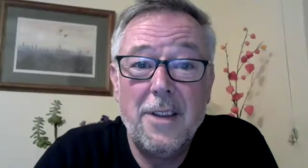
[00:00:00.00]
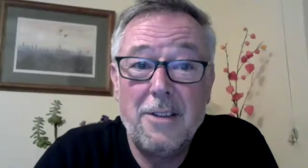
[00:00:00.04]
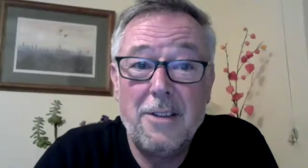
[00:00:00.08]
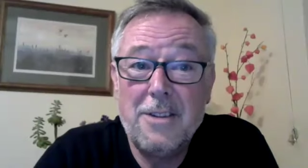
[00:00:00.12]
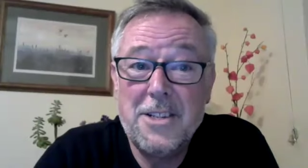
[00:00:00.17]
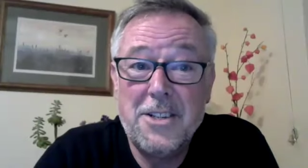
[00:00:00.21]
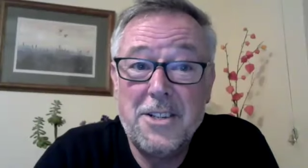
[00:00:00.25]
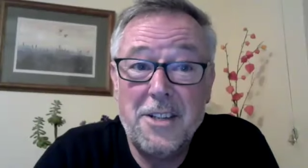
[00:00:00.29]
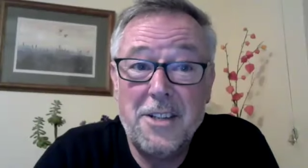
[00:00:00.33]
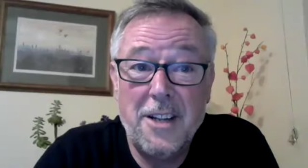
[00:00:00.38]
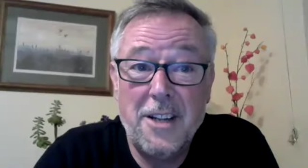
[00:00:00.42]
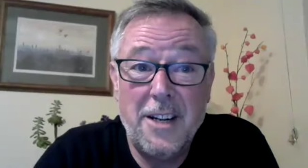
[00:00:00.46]

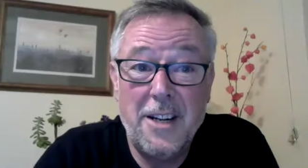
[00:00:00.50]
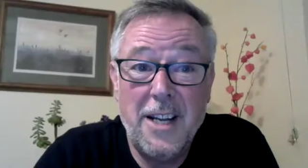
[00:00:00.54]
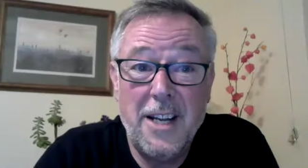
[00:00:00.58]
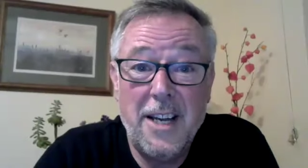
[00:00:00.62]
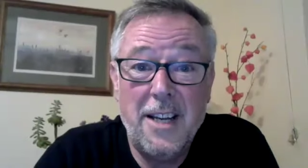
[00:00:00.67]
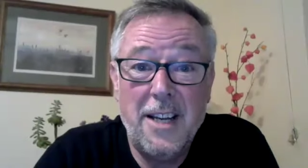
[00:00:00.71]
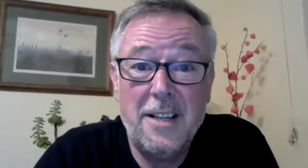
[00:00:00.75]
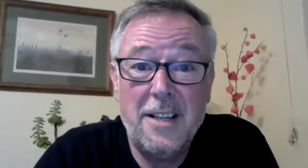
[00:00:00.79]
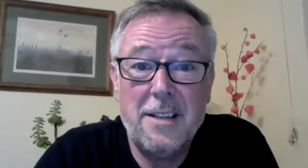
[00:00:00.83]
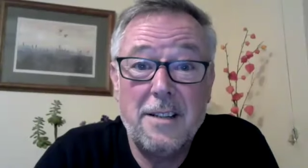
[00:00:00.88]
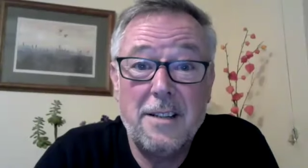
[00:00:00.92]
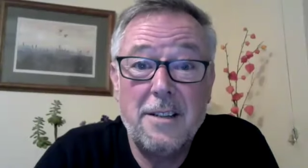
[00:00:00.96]
There isn't an
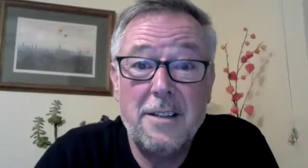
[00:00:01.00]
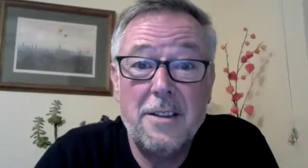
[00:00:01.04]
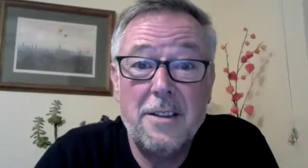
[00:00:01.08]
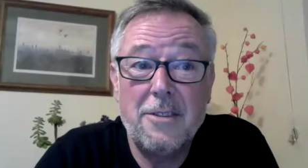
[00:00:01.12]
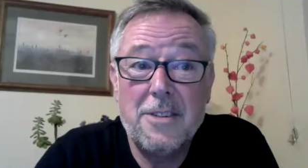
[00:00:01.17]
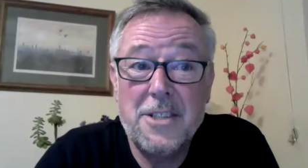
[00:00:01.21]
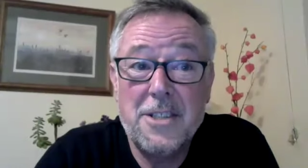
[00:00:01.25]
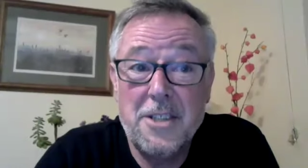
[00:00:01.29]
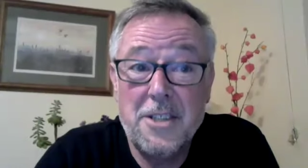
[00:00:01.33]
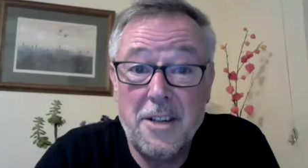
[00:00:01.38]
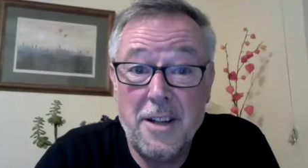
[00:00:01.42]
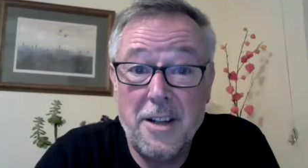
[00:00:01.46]
it,
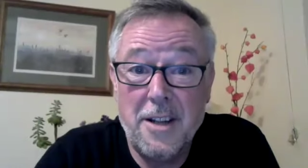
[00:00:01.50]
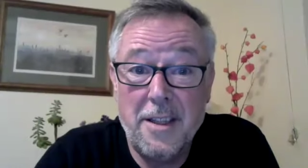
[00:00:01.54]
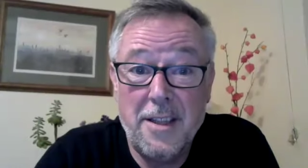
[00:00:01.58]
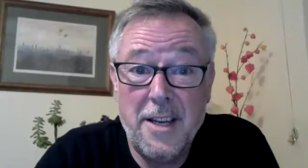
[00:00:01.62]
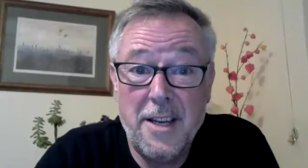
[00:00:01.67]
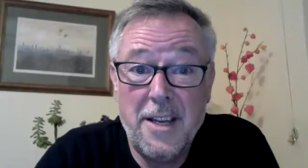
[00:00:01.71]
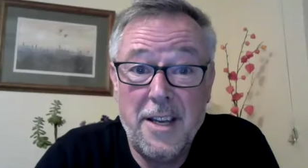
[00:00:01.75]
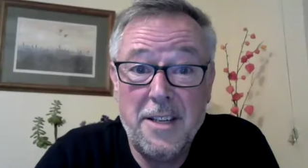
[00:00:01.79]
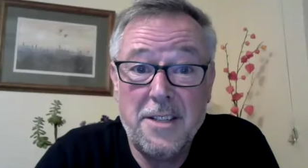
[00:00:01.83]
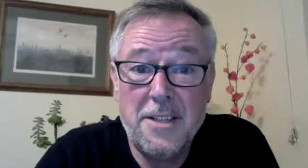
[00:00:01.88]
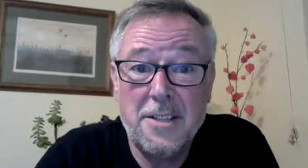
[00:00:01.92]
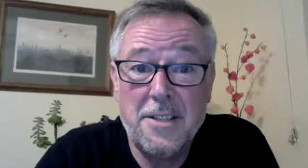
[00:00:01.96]
there isn't a
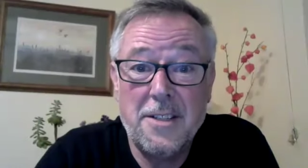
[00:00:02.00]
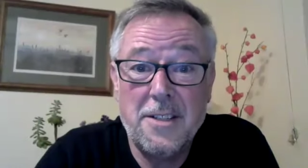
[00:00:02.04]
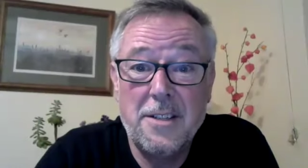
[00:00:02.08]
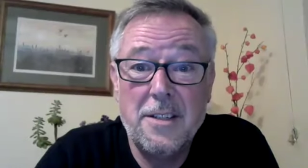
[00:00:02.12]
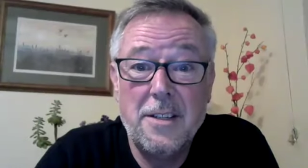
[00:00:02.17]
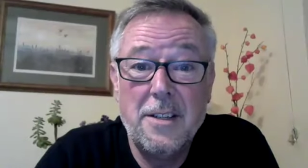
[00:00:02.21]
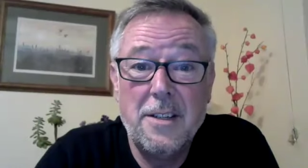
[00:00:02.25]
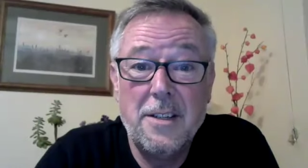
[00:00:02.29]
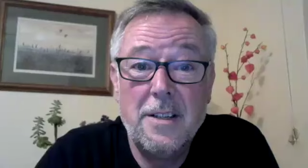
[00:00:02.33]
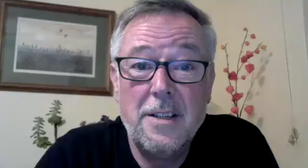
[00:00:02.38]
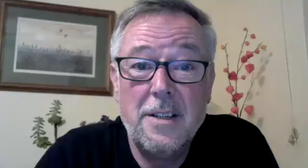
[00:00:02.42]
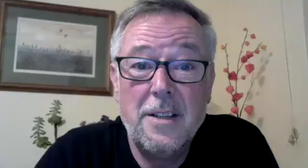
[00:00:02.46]
this,
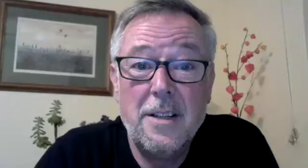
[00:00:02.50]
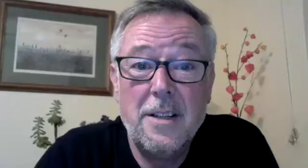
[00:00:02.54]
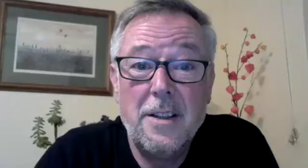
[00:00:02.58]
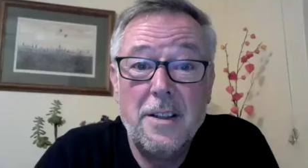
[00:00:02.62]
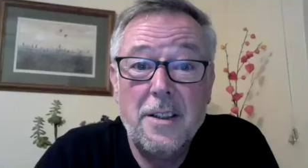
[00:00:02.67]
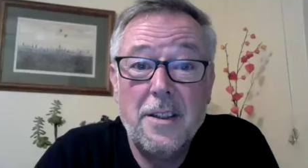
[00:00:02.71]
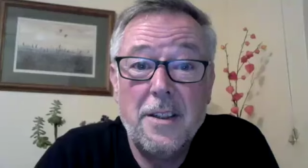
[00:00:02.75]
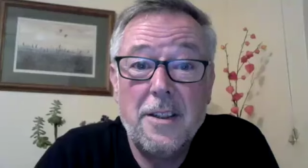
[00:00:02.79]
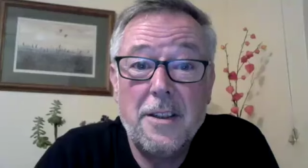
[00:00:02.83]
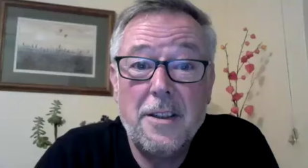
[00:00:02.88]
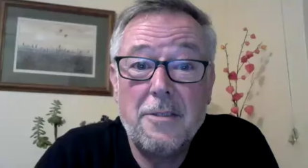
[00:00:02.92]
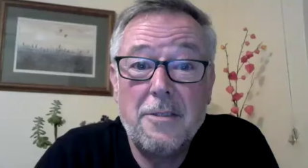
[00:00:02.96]

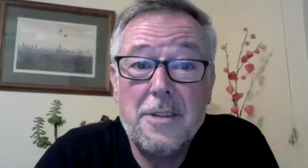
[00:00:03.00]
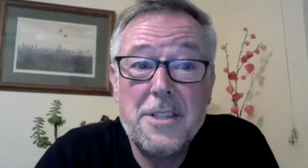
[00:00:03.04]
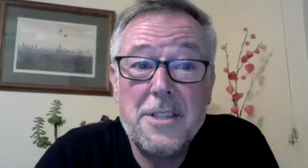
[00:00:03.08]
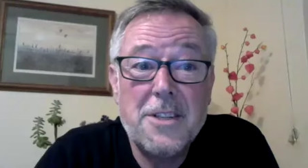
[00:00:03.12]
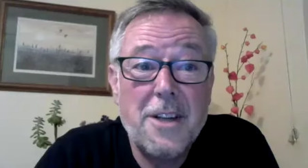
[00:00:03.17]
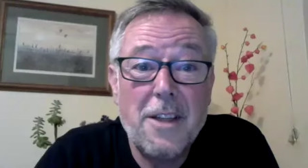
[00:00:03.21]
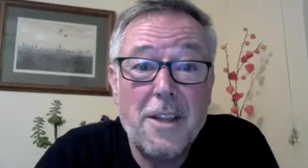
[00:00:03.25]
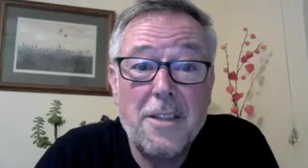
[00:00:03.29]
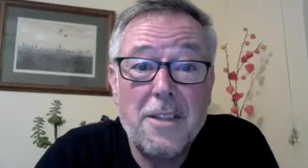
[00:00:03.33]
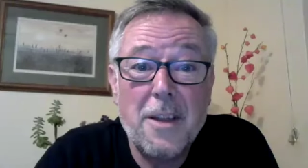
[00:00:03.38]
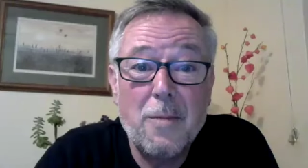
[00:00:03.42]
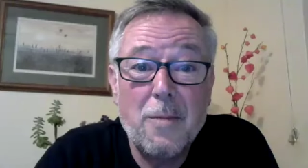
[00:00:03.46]
there is
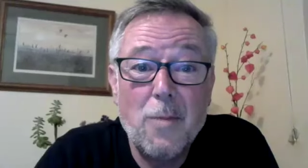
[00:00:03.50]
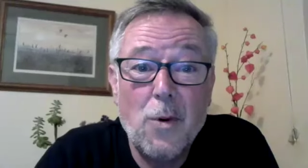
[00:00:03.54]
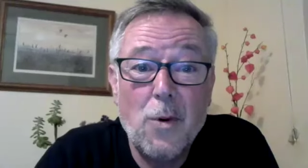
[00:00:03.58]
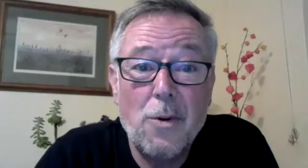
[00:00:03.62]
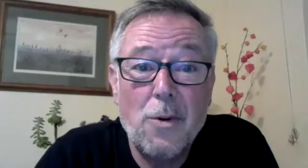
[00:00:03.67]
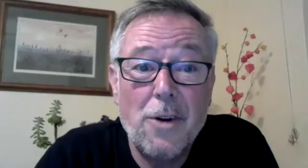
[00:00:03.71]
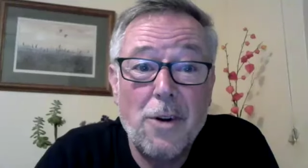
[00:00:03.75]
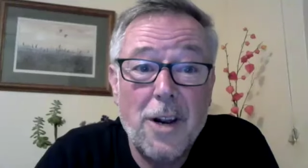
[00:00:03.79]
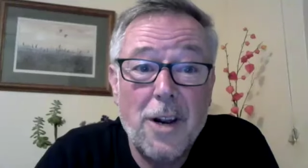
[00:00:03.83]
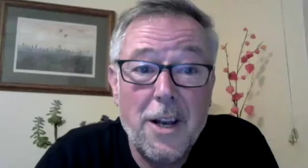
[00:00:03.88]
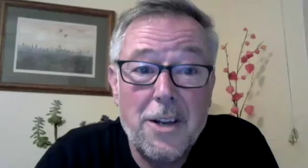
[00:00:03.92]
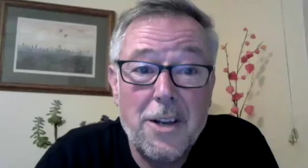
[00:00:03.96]
nothing
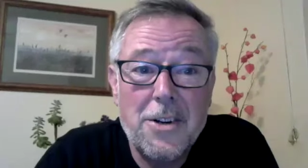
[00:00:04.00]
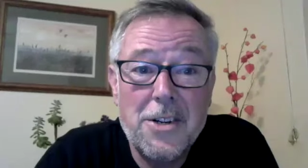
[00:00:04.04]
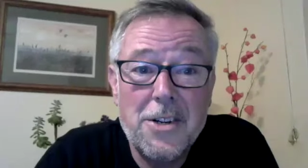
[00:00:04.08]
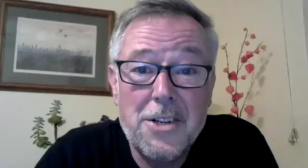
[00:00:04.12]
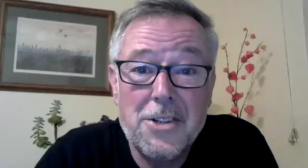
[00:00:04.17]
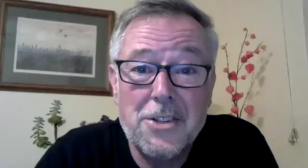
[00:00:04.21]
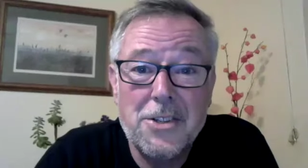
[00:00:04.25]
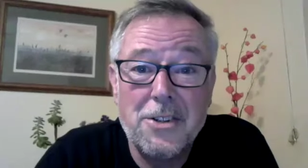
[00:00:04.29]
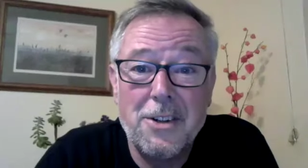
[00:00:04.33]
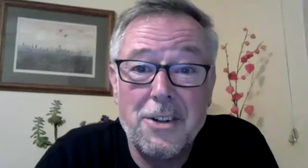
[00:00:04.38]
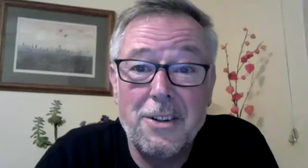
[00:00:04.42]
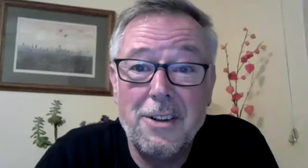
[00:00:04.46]
more
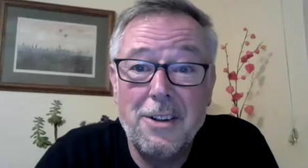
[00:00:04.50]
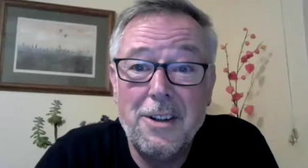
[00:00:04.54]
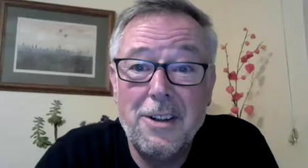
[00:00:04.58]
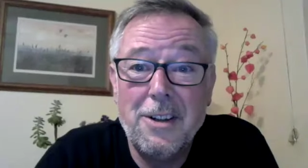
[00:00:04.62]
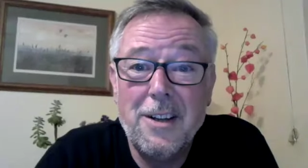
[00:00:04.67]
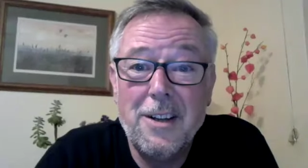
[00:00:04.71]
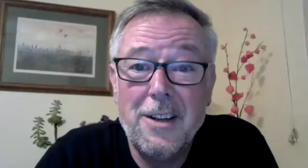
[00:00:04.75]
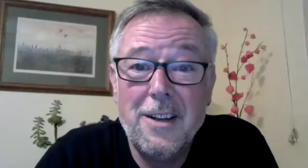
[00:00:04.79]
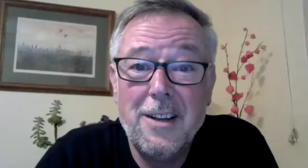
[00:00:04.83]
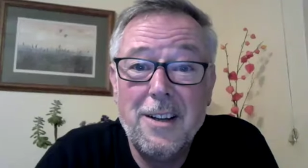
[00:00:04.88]
unconditional.